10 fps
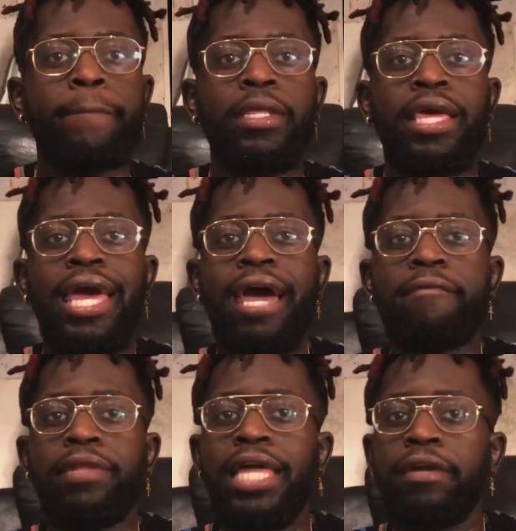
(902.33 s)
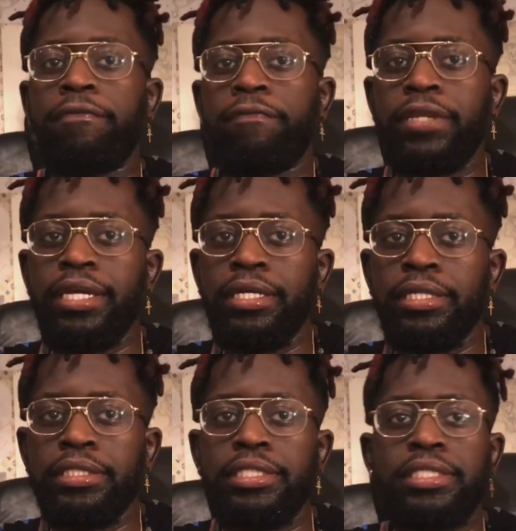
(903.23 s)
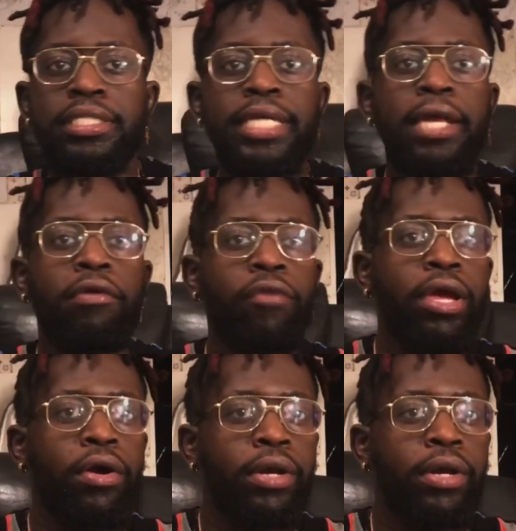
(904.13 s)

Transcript: have a lot of flings, just to date around,